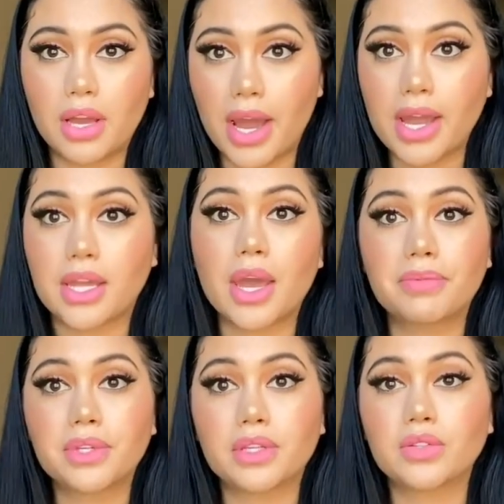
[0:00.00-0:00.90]
I
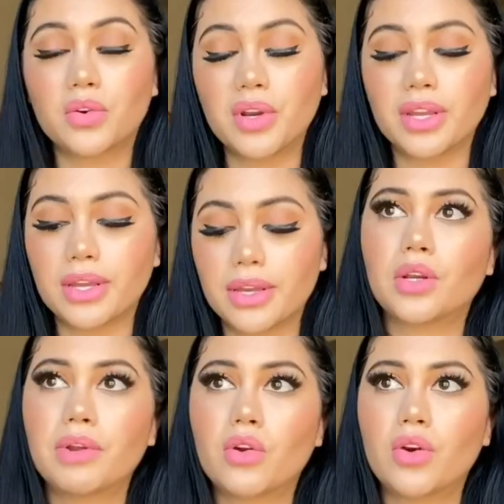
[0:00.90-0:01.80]
kept ignoring it.
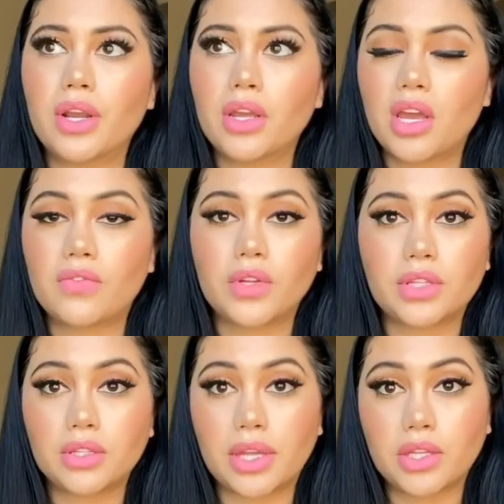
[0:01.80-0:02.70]
They're recording
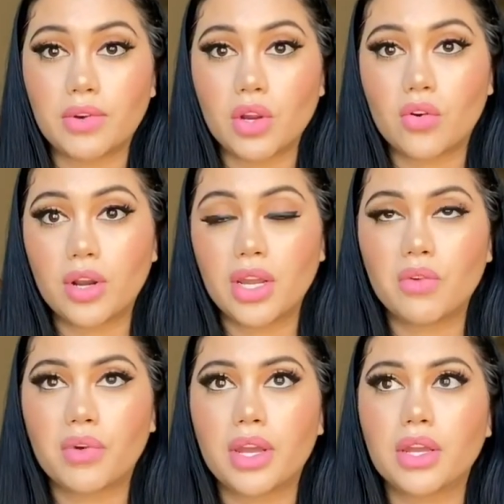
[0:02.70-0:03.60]
everything. Like, they're recording
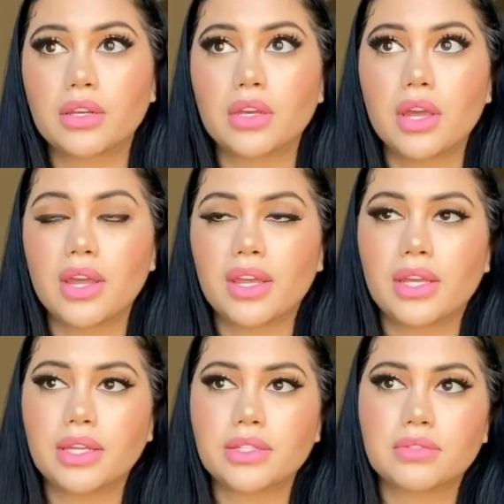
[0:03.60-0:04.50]
when
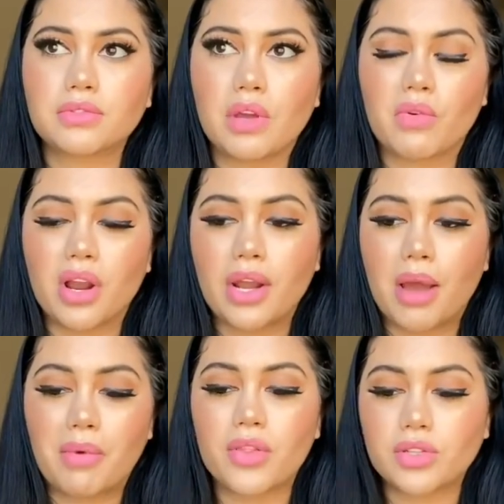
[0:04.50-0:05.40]

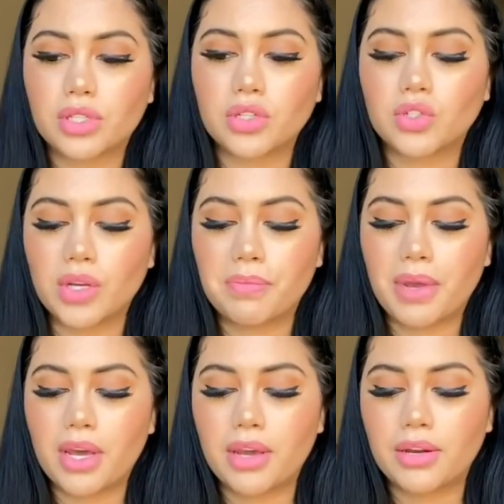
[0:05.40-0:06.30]
I'm on the surgery
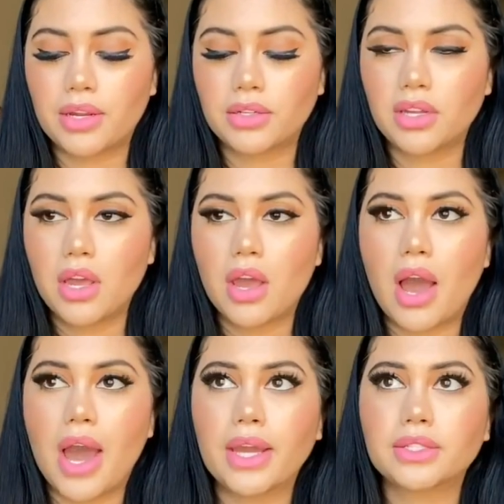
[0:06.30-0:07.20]
bed, and
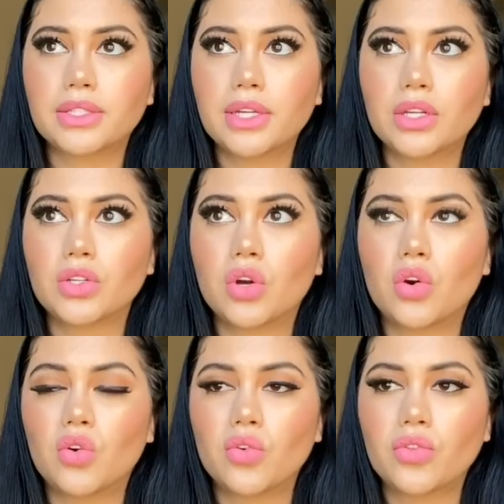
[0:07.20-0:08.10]
I didn't
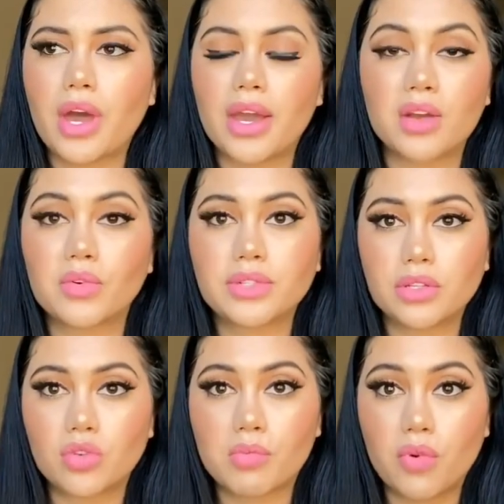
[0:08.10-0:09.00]
know that it wasn't
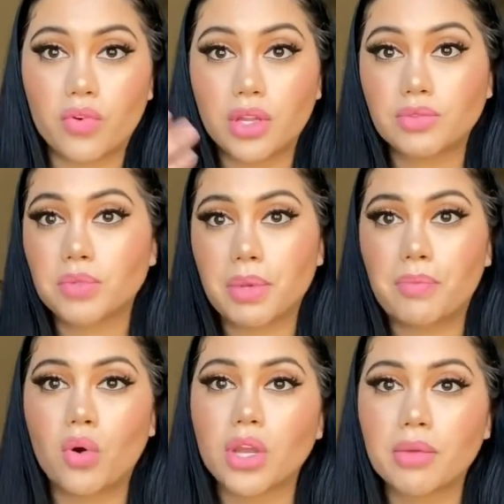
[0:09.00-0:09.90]
normal for them to be
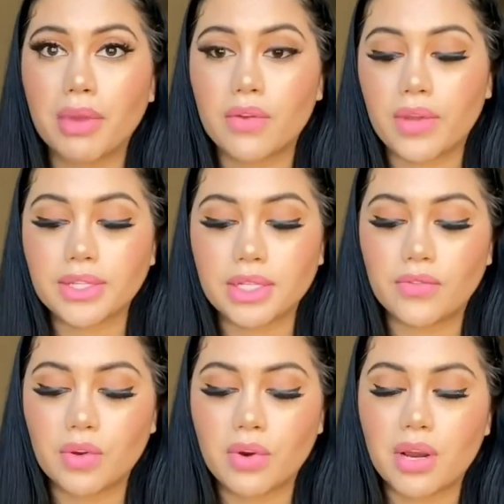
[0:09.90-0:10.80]
poking my face
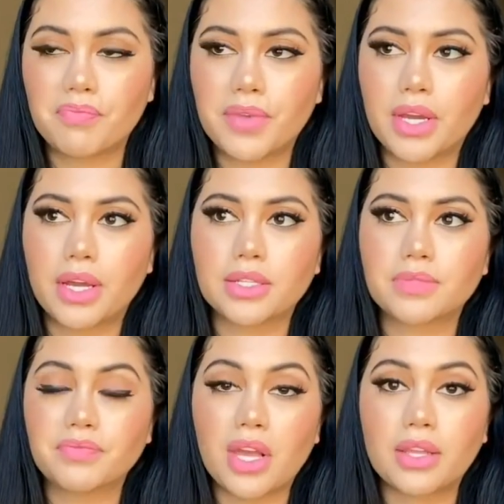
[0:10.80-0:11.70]
everywhere because,
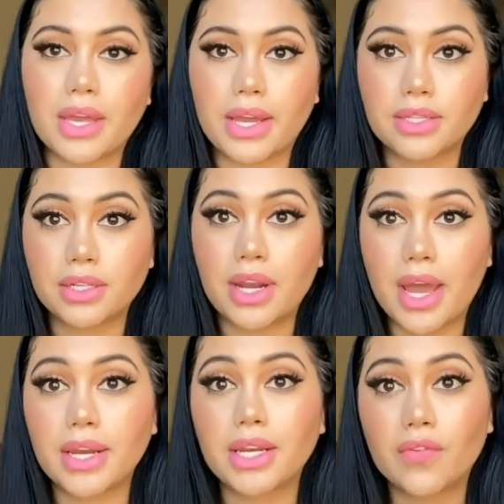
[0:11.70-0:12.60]
like I said, I
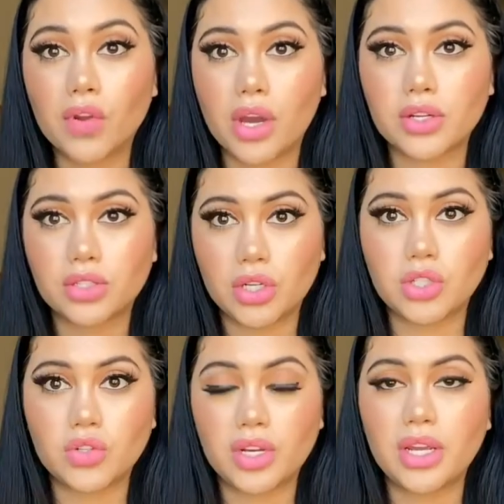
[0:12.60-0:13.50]
had never got a
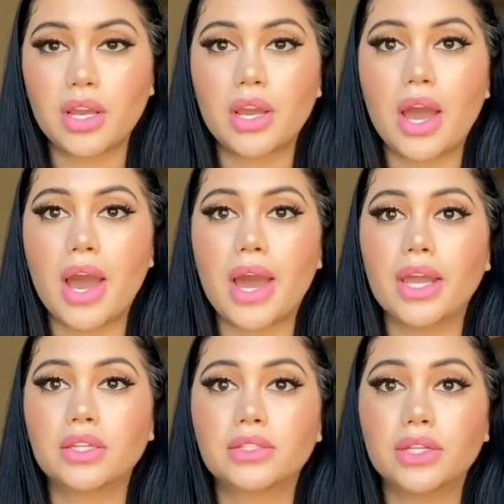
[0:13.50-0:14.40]
surgery. I
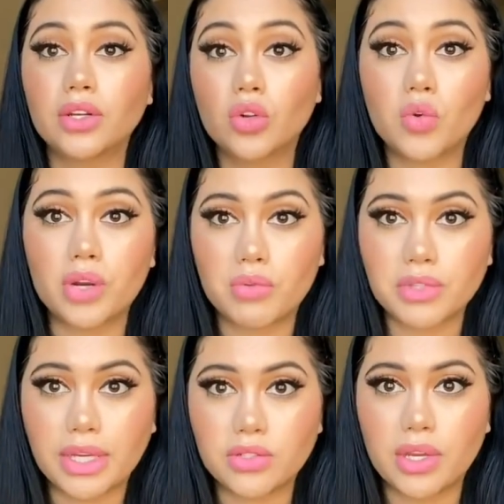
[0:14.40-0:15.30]
didn't know what it was
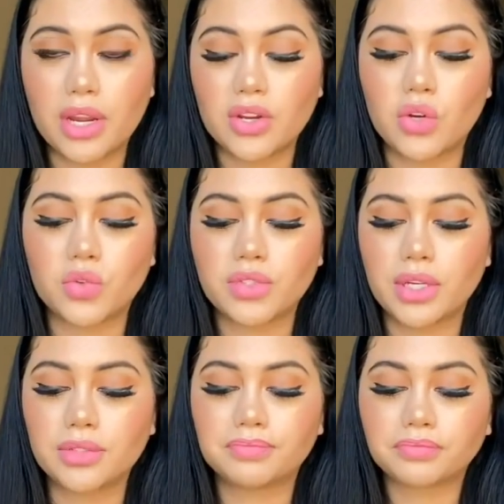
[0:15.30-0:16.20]
like to get your nose
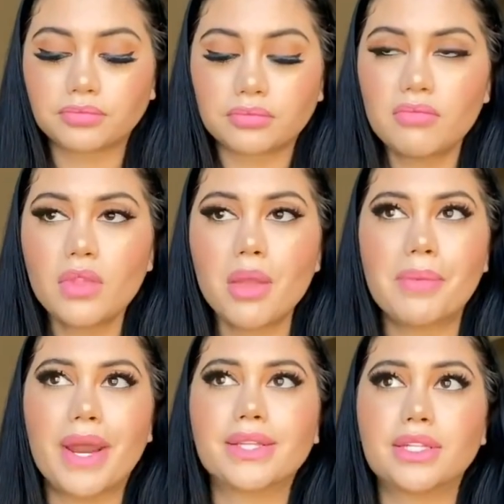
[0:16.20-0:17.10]
done.
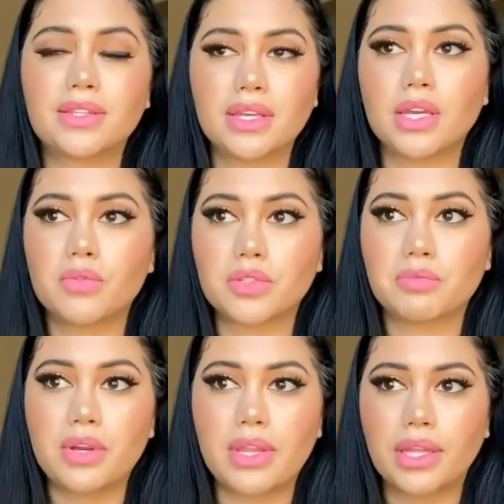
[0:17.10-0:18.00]
But I did think it was
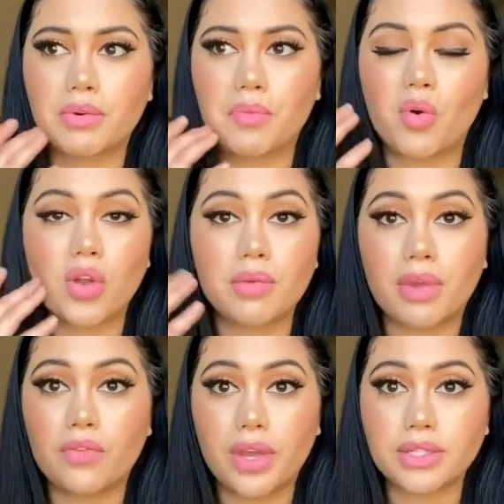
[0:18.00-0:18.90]
weird that they were poking my
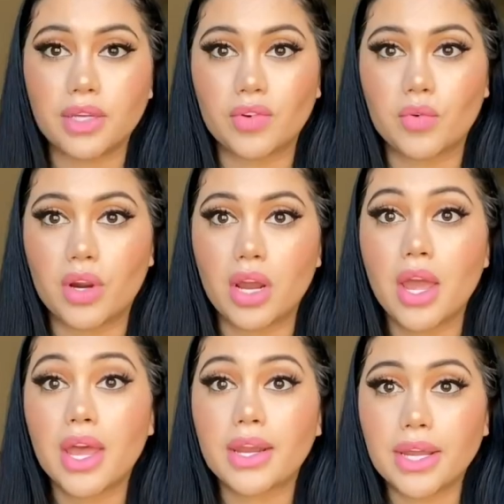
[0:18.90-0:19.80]
face everywhere.
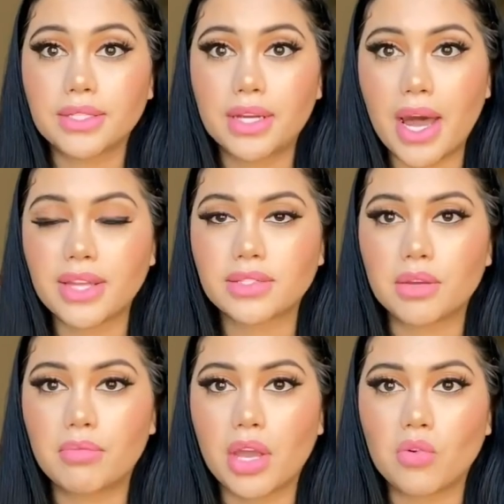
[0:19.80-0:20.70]
And I did ask
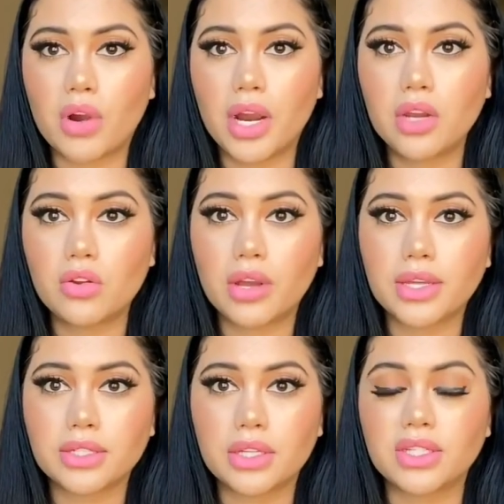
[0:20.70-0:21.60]
them, like, why are you
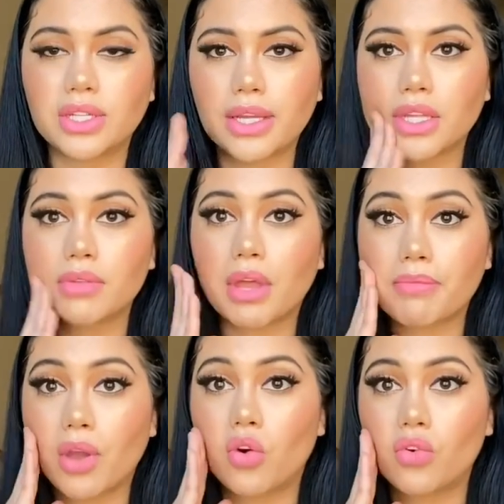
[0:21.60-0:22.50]
guys injecting like
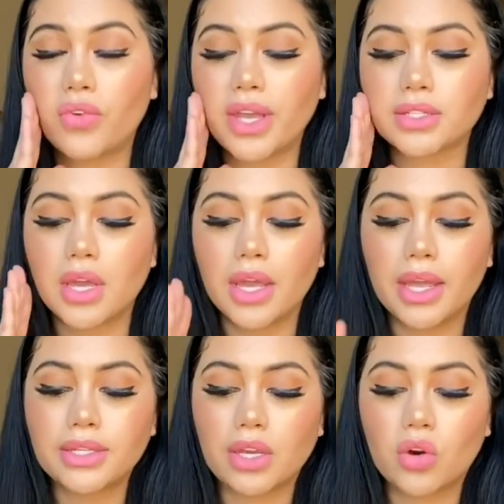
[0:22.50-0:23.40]
my whole face?
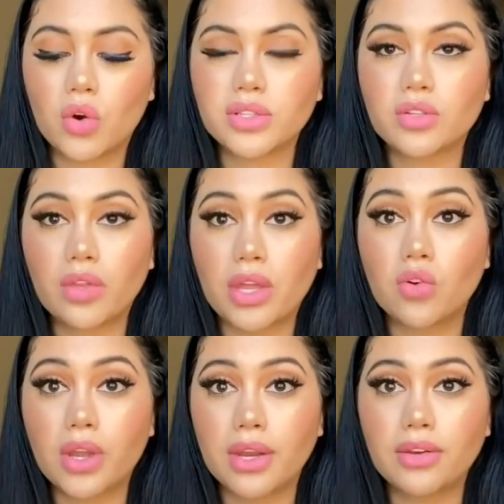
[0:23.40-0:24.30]
He's like, oh, it's so that you
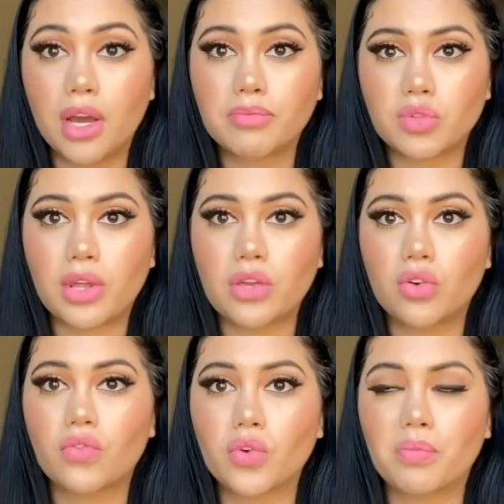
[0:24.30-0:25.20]
get numb so that you
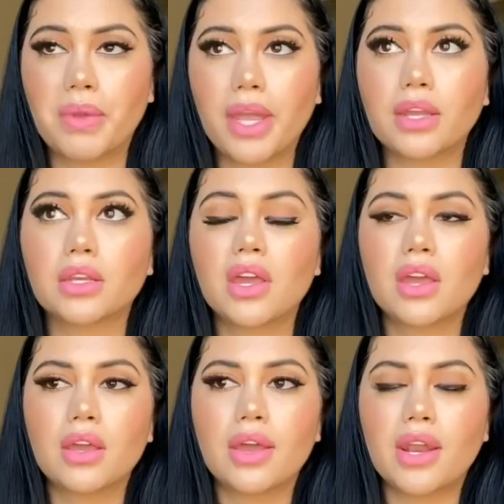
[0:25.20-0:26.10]
don't feel pain.
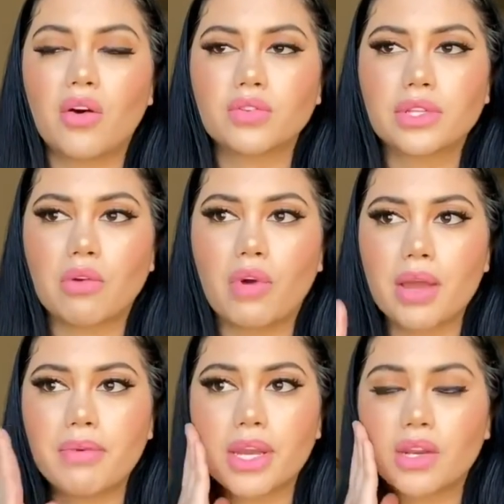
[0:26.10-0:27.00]
And I was like, why
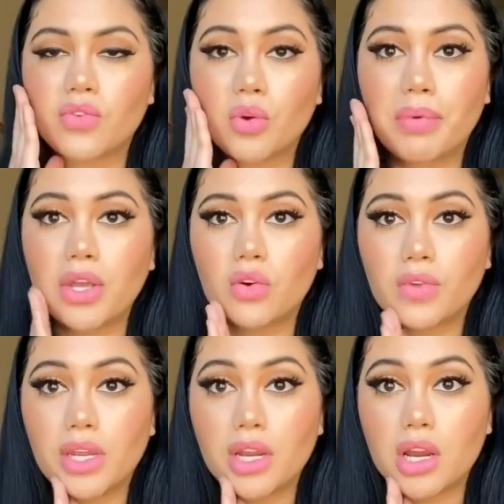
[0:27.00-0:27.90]
am I gonna feel pain over
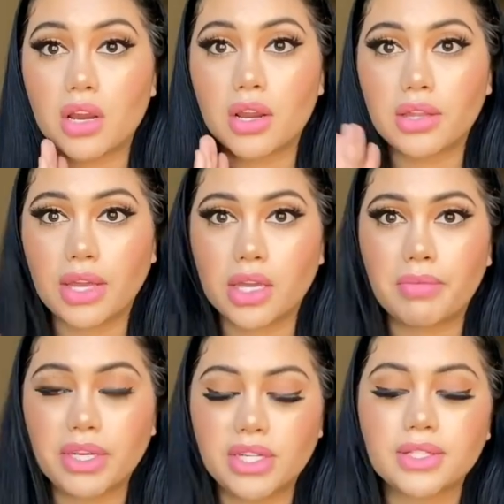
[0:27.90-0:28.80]
here, like in
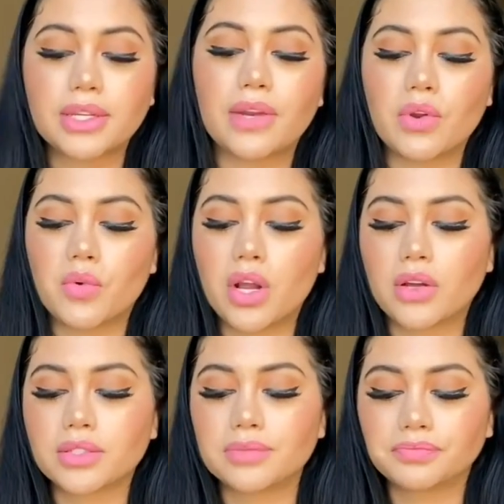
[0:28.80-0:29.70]
my cheeks and everywhere
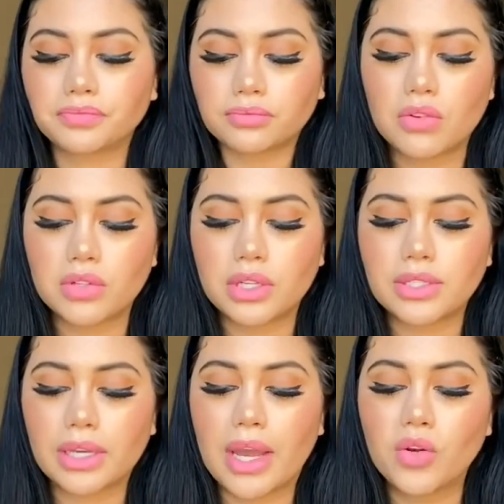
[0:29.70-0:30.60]
else?
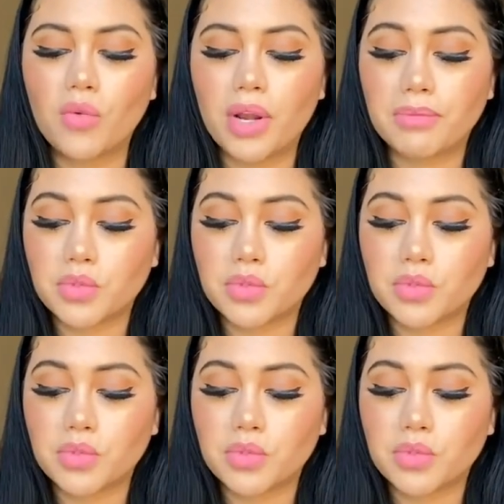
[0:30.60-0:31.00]
He's like, I know what I'm